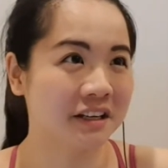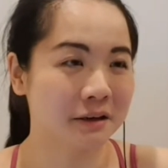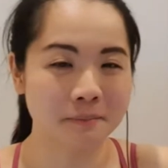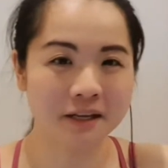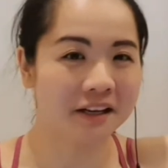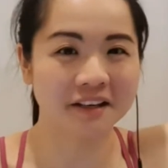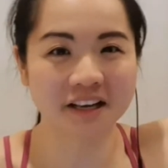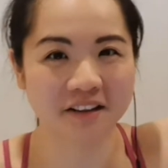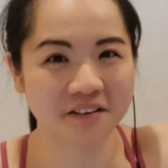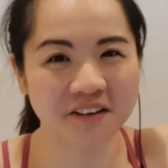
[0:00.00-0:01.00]
a million
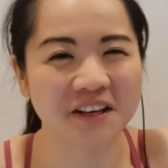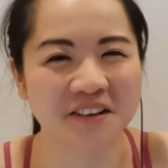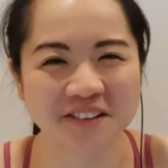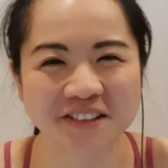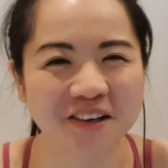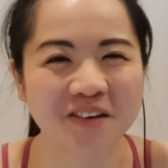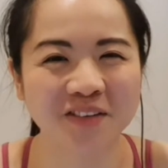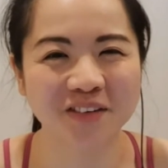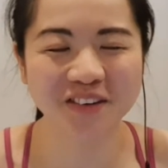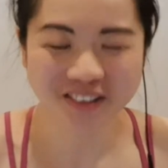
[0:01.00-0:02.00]
other videos to go
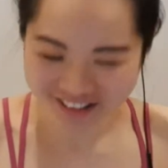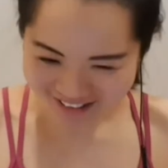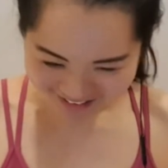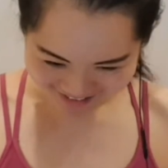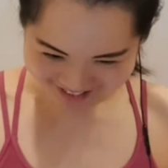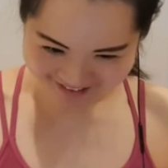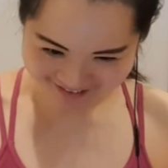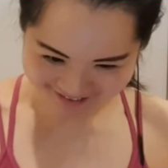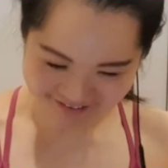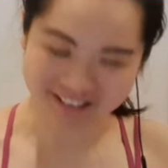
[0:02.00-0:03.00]
through.
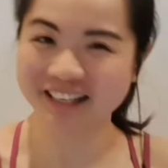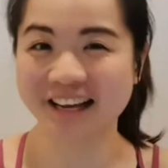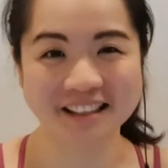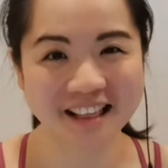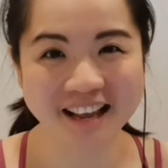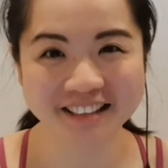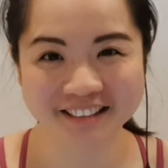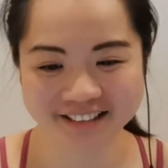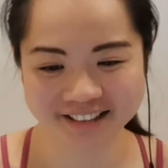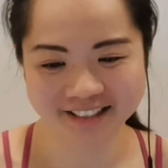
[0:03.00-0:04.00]
So I really like that.
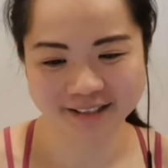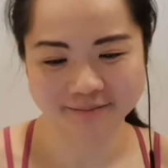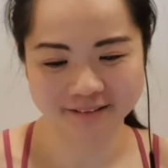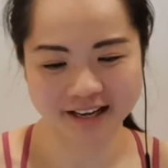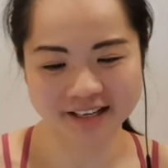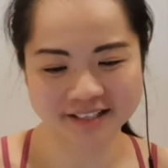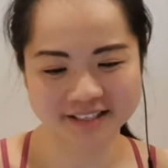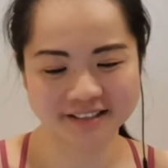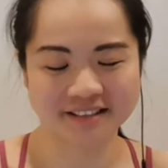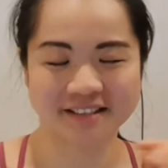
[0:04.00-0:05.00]

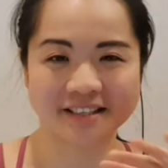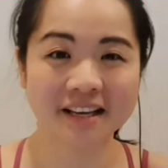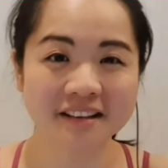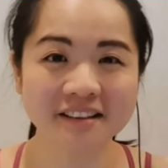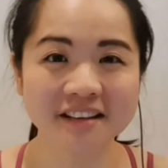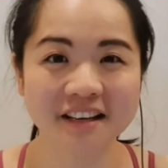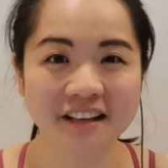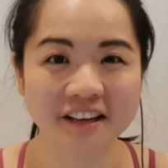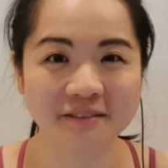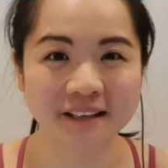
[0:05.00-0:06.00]
Plus, the second thing I
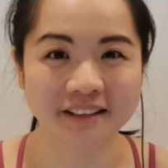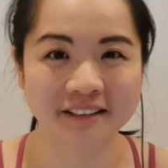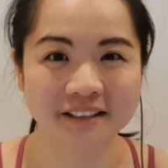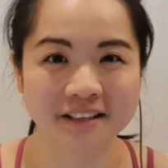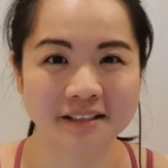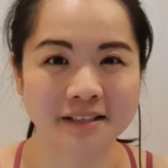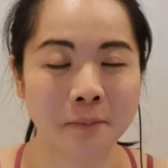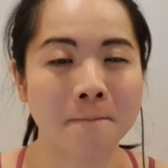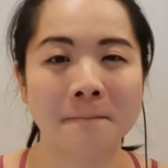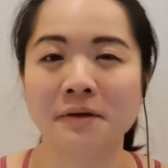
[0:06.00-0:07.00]
like about it is the
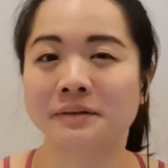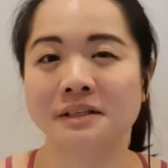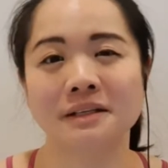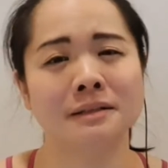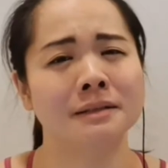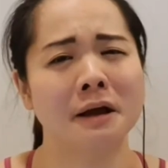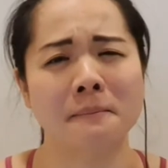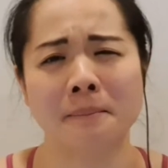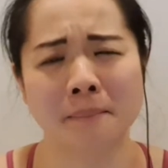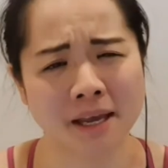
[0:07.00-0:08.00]
music is
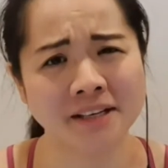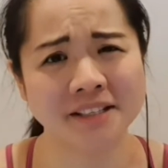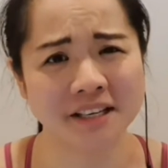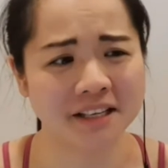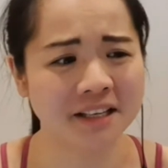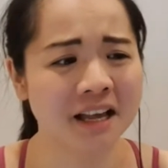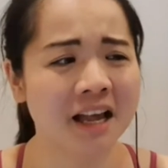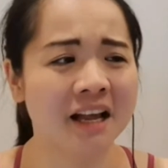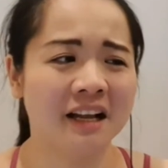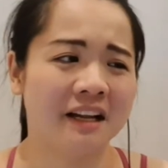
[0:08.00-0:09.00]
amazing.
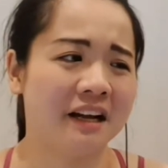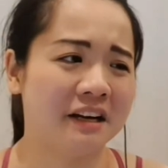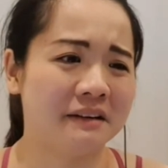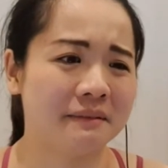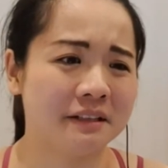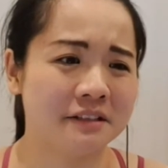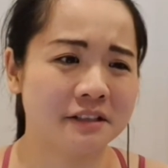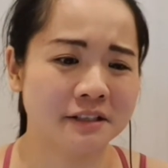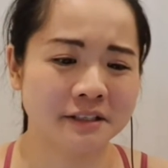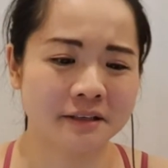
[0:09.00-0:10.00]
It's
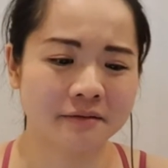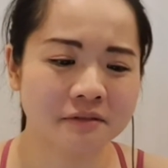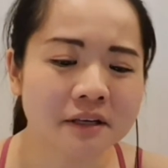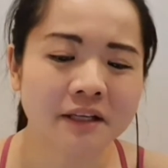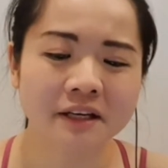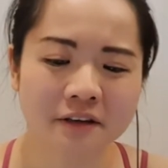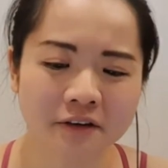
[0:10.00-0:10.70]
just really,